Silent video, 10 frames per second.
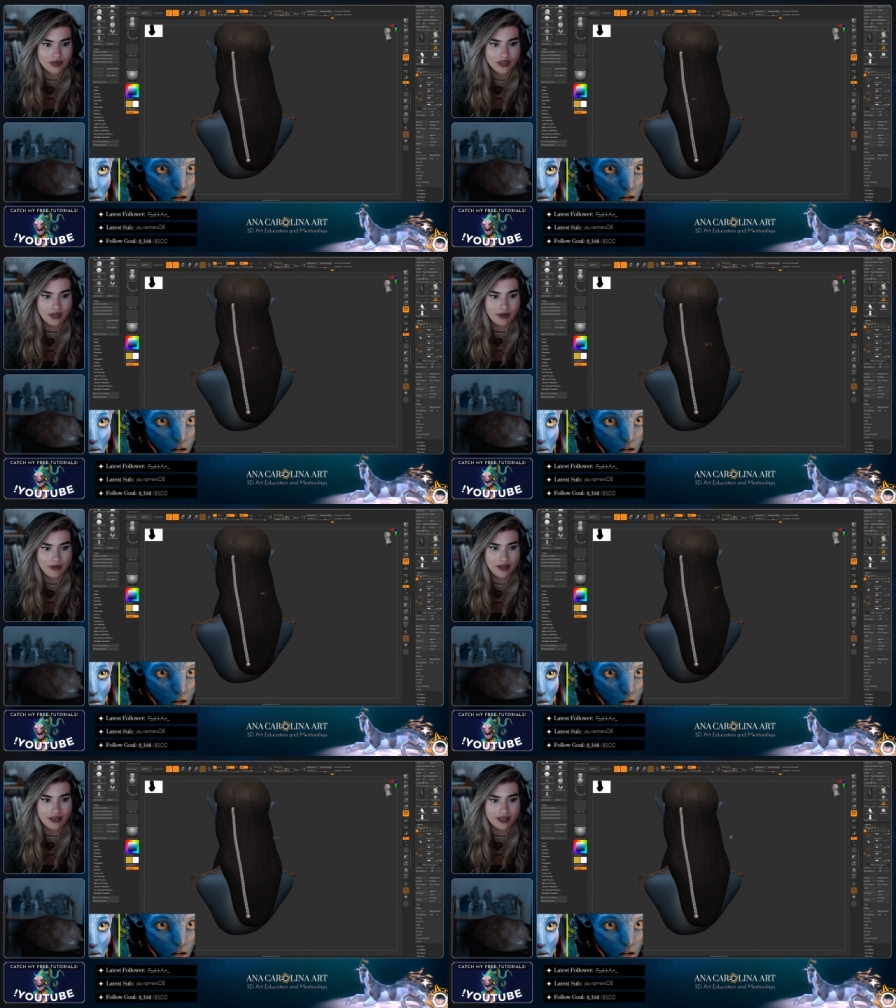So yeah,
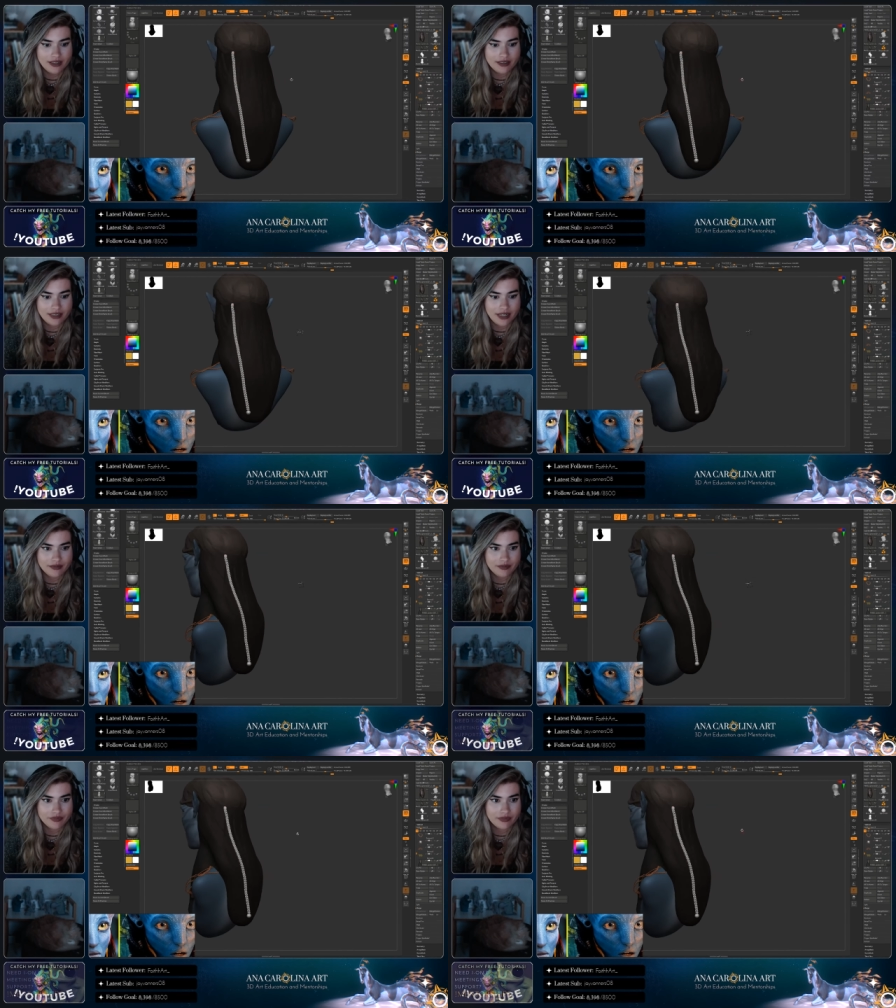my ring light is
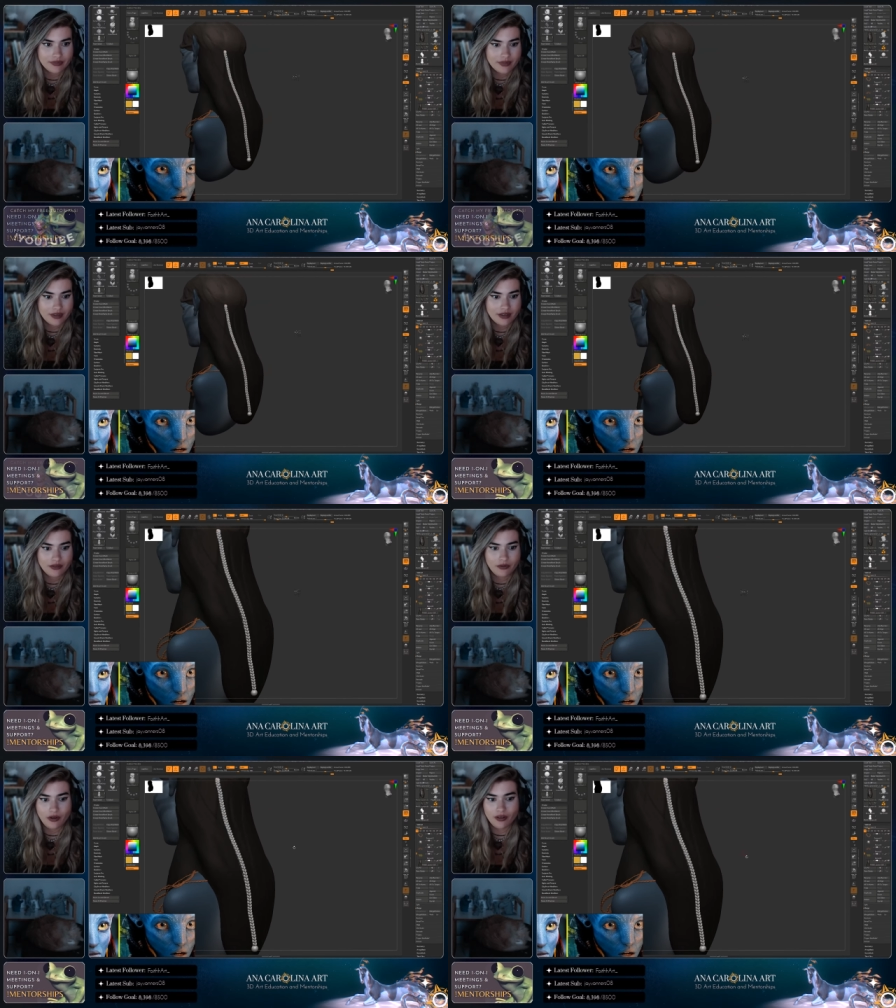dead.
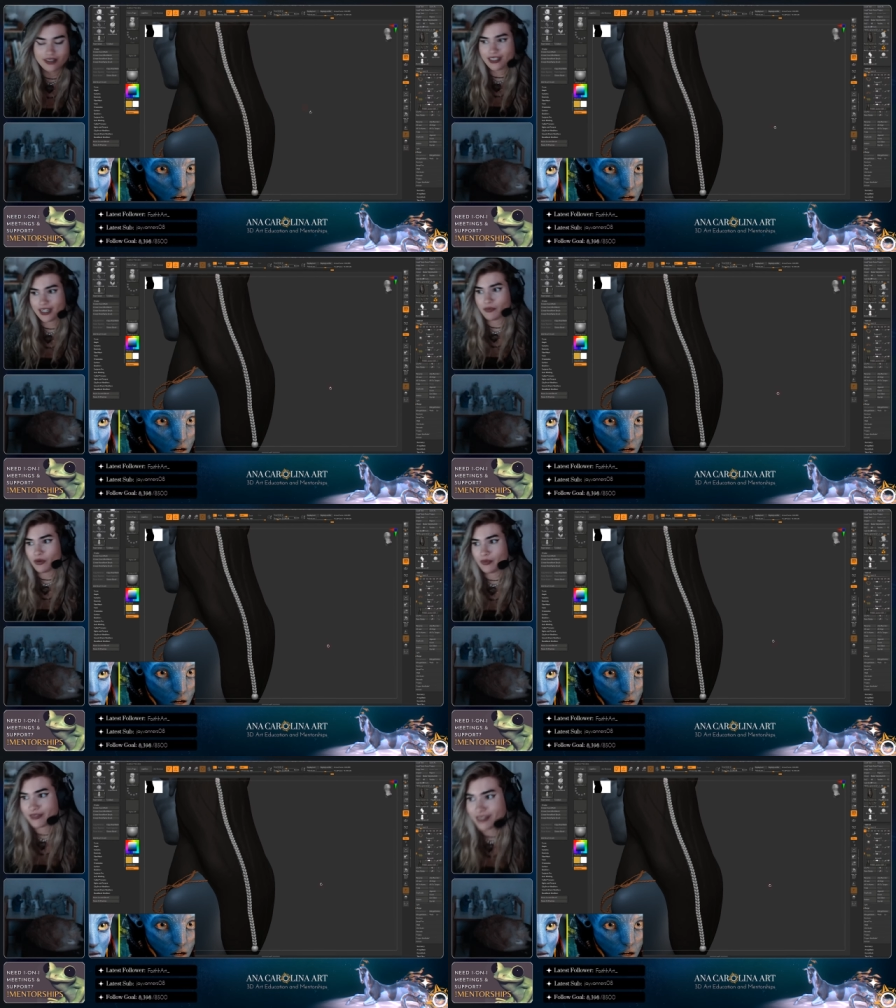We're all going to take a
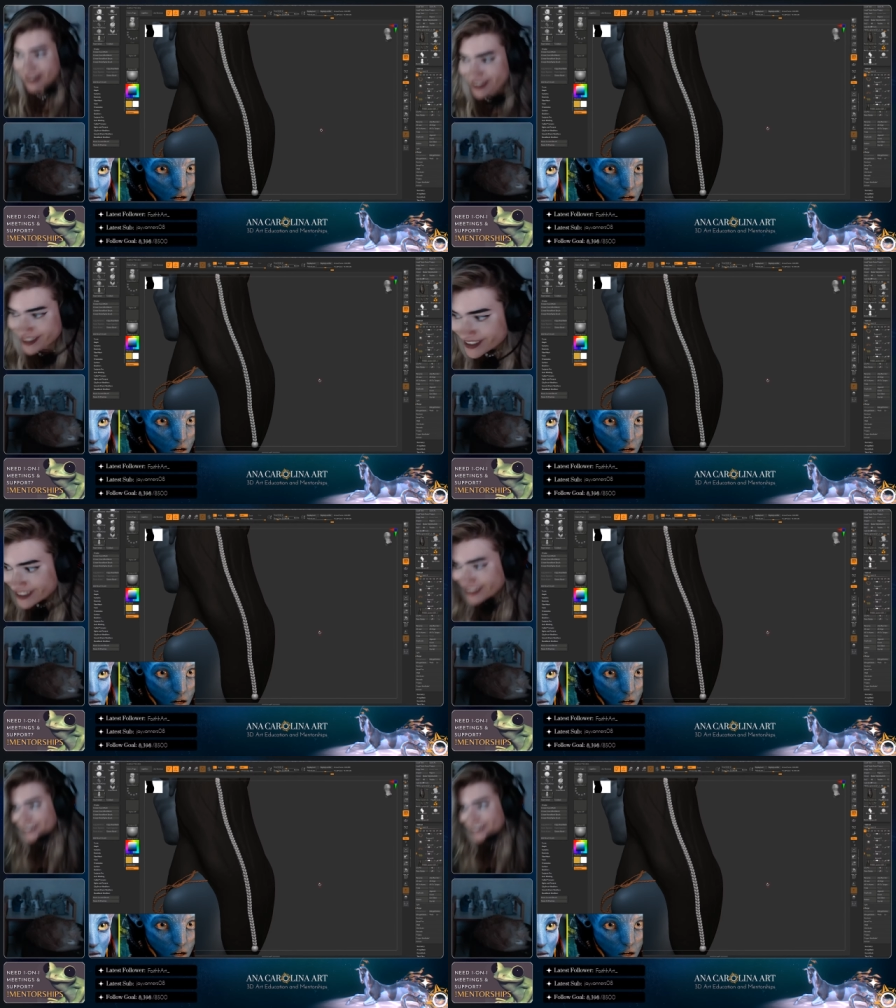moment of silence.